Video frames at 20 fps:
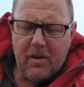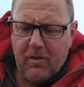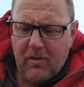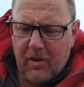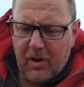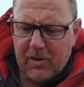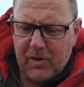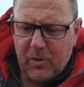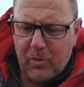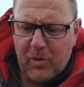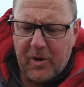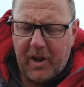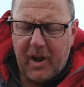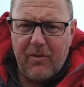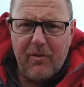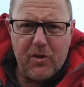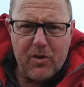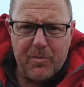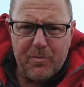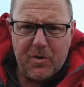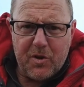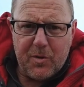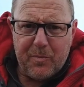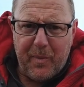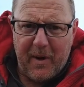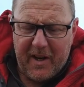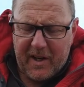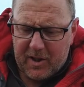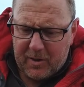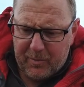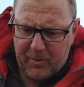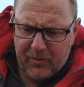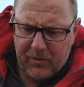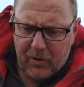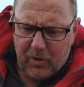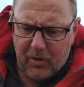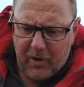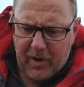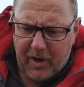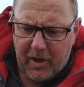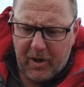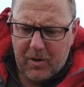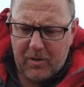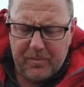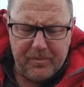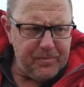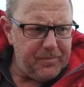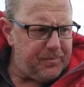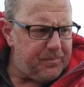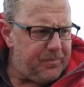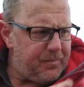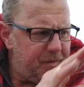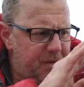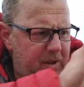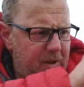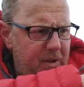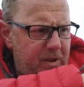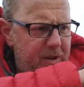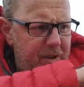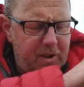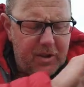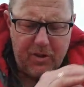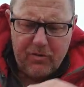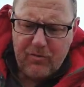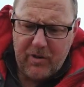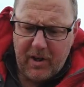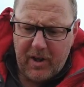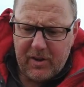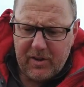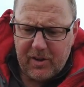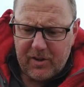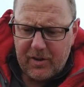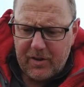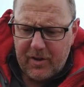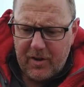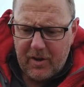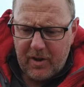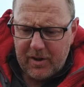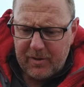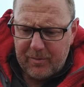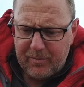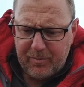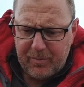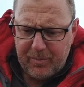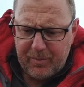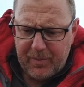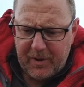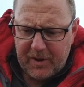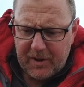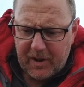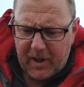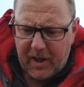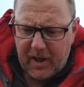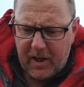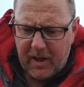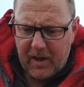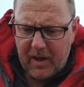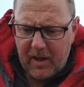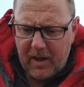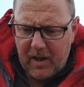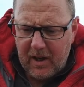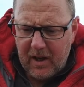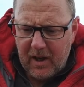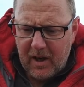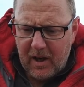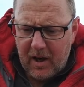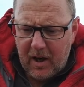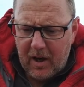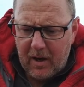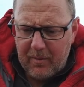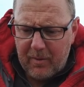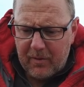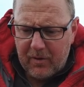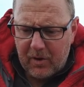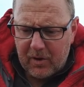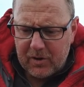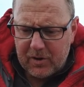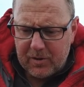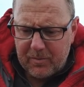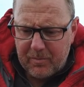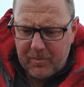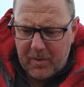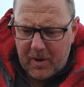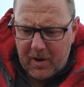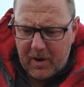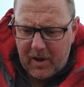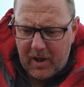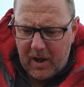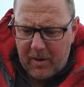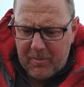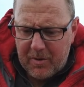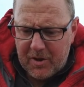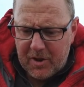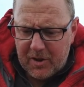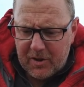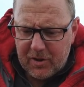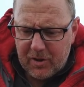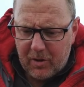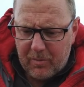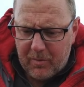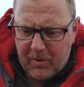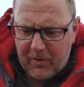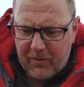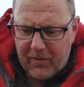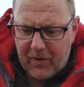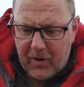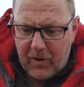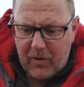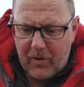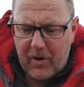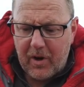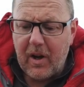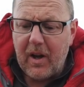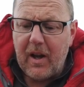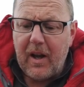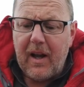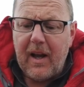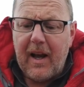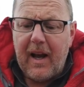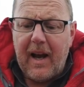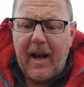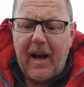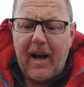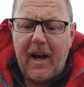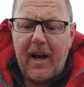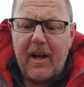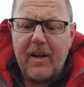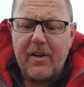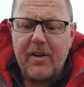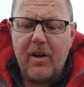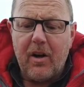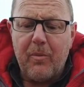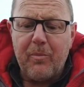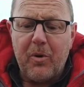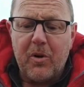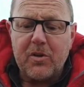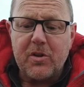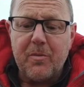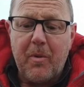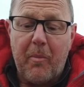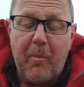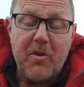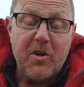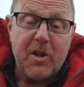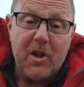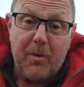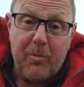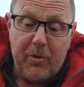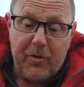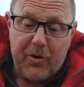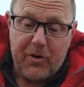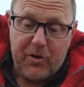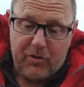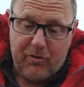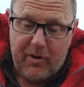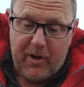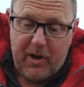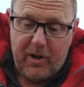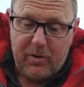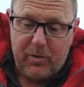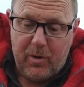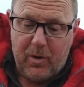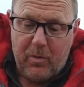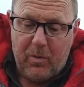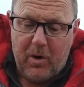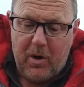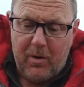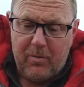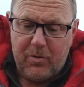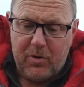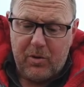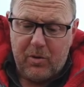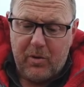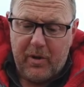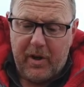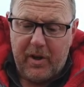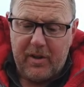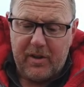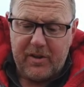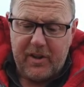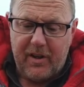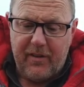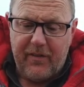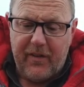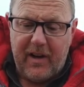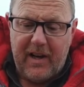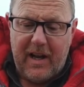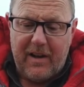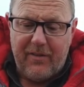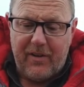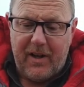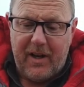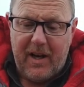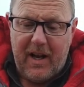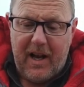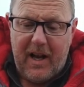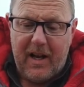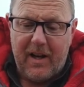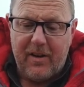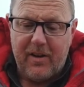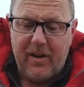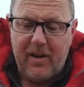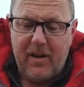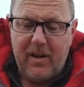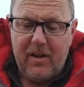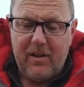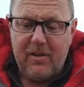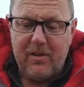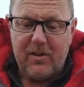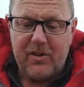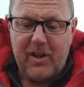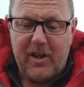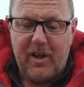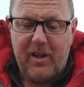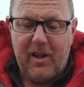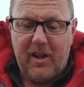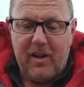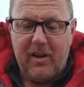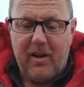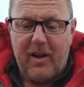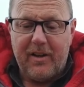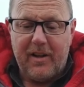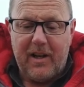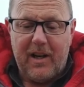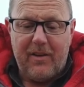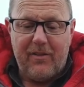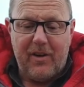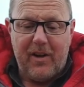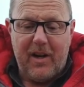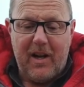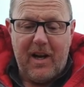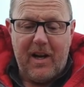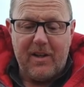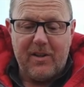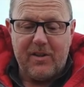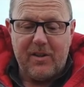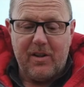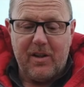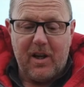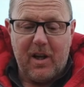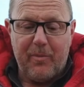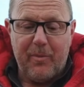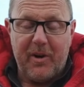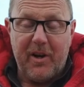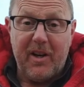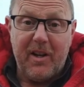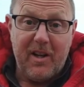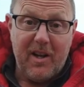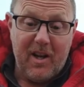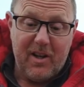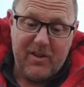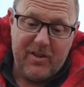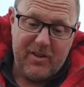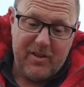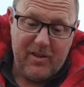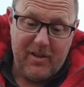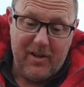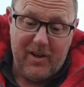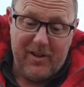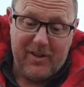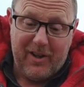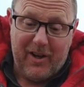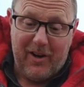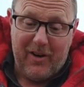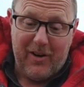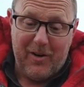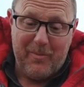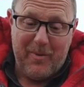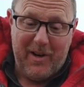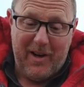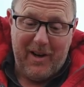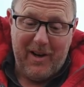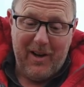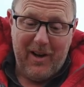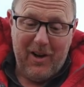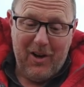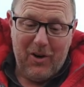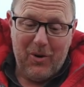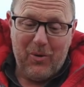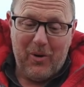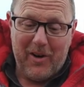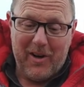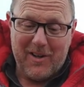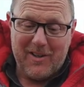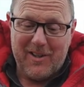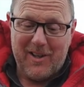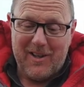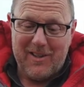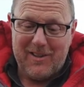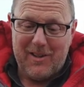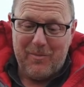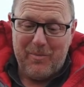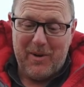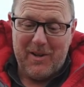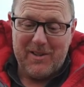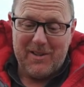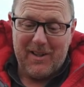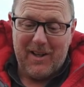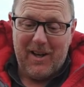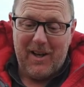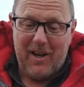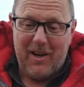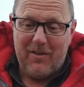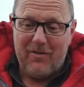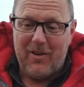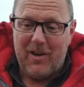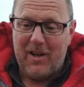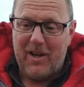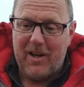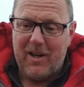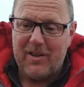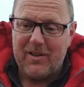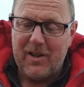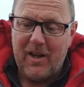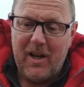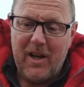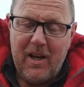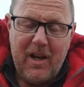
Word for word: Right, so I want to give you some specs before I go because this is really such a nice piece of kit. Um, I've got some uh, images on my phone and uh, I'll put some images up on the screen as well while I'm talking. I say if the leveling head looks anything like the leveling heads that are coming in this, it's going to be quite a tasty piece of kit. It really is.